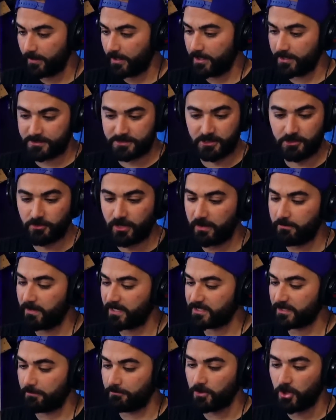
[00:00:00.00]
NXT UK
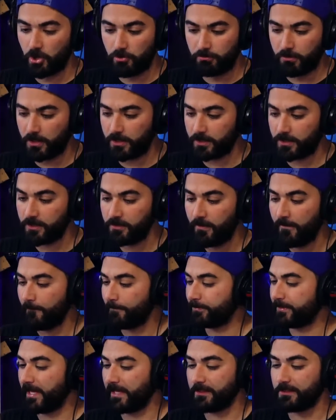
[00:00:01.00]
makes them no money.
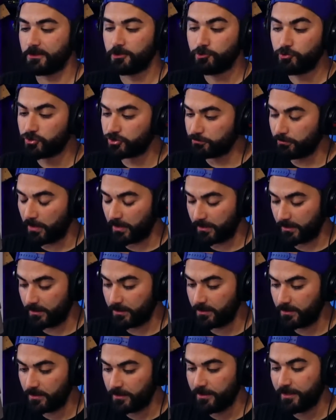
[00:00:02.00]
They lose
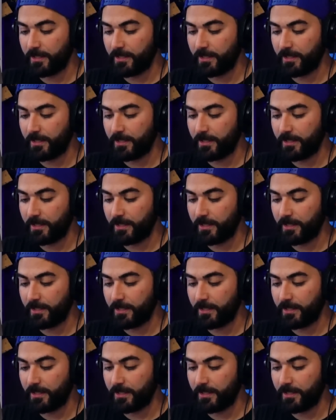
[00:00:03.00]
money.